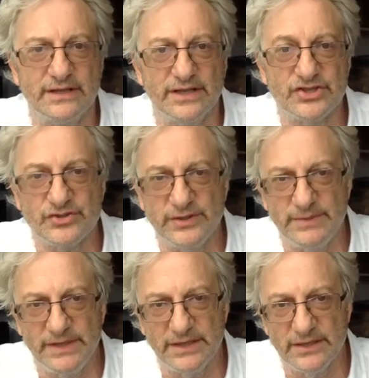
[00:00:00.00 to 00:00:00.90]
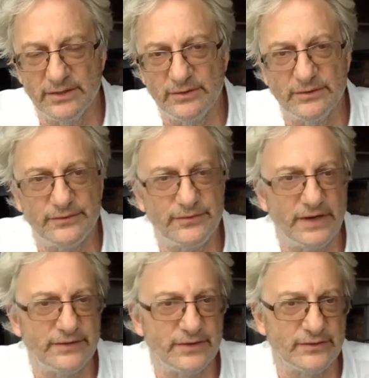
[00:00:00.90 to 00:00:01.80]
extremely low,
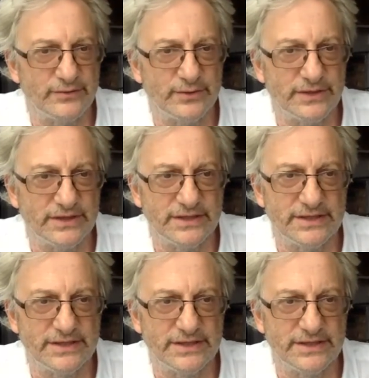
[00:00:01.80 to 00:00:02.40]
549